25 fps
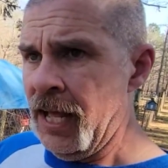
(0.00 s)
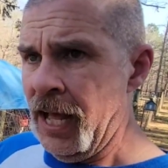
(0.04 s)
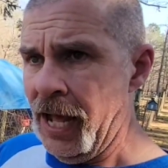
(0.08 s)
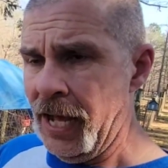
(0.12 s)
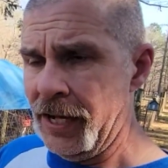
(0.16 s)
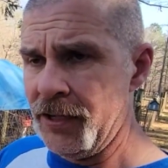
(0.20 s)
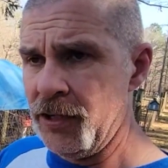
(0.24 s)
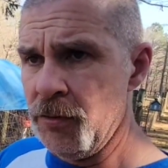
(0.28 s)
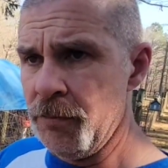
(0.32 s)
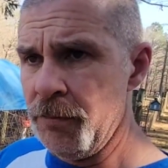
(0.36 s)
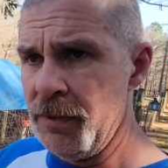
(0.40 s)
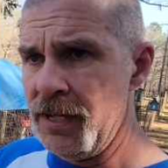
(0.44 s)

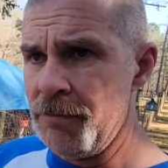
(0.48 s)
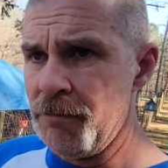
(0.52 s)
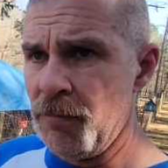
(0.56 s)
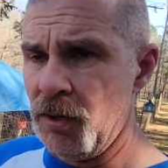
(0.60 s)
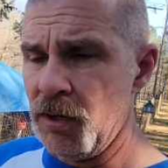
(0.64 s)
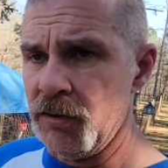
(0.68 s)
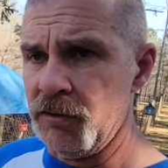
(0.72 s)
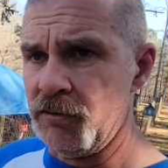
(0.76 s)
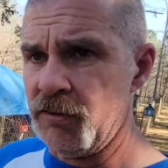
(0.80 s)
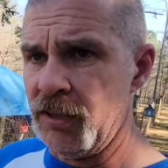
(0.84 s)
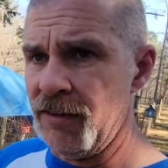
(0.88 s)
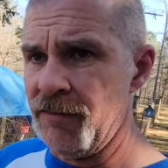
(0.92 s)
I do meat
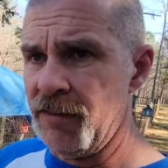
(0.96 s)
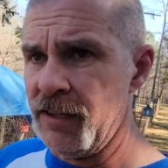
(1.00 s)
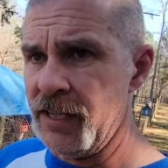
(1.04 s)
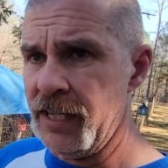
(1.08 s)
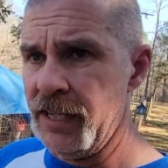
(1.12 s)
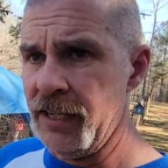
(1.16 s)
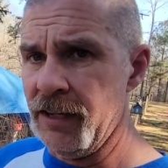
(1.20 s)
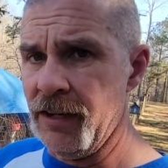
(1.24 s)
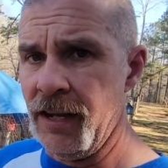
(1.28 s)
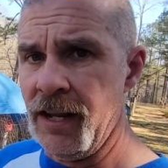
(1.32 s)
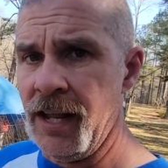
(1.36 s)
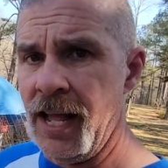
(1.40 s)
birds every
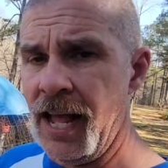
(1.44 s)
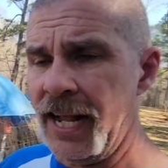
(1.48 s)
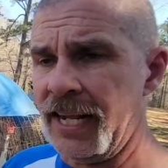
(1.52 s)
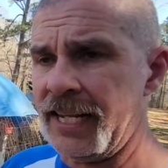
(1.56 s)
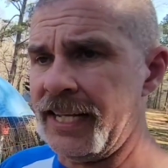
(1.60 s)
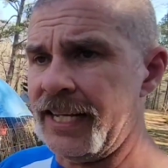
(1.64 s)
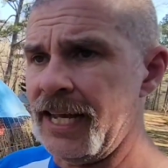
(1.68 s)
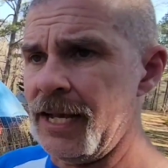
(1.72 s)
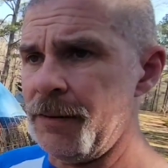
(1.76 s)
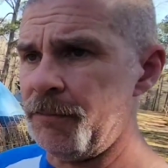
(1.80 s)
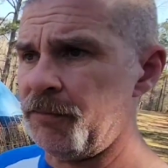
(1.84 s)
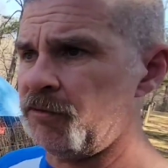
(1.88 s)
year. I
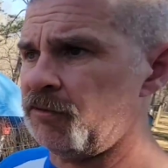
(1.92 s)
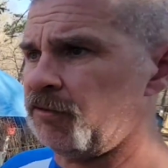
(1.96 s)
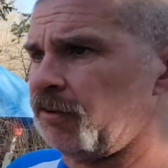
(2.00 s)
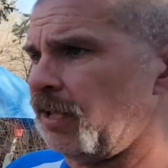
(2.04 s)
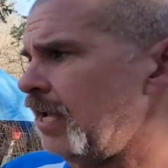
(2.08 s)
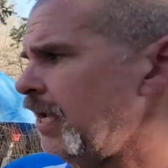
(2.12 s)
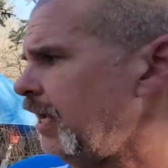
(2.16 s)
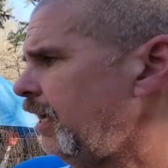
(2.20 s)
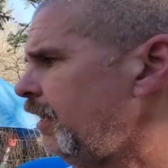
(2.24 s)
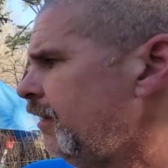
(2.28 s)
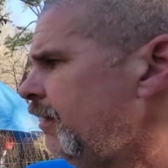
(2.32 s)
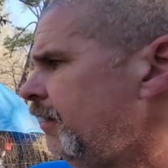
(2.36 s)
kept
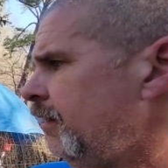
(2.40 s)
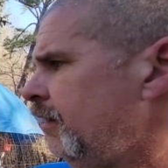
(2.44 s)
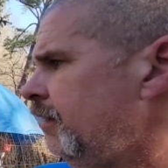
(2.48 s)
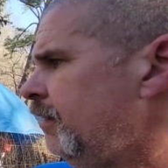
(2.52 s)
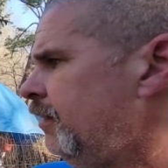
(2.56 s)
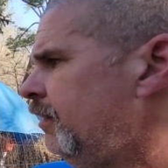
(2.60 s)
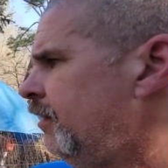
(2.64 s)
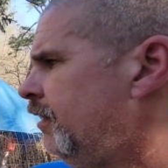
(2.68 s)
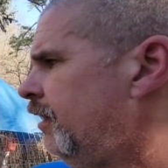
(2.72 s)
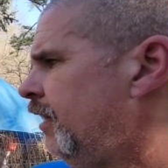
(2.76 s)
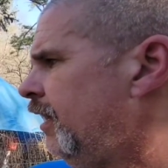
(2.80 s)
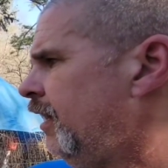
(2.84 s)
saying,
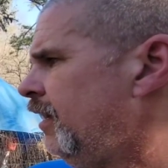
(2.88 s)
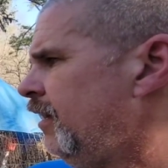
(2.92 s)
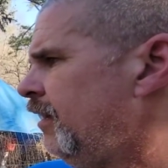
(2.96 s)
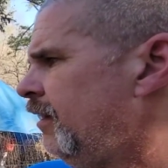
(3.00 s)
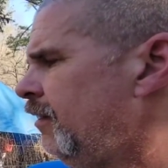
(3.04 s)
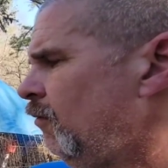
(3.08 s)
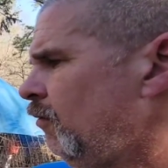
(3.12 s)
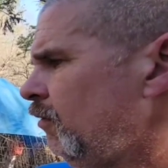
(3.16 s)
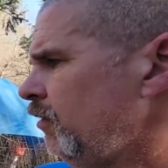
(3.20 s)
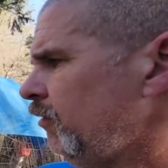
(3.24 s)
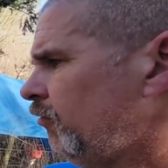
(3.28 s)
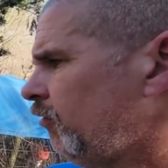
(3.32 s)

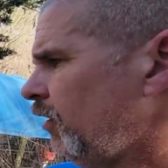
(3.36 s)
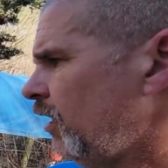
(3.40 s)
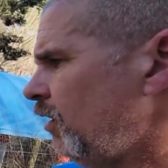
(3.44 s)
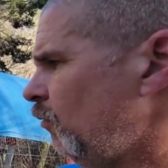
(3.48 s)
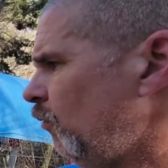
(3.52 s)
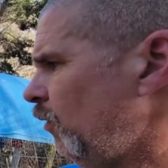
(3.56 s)
what do you say,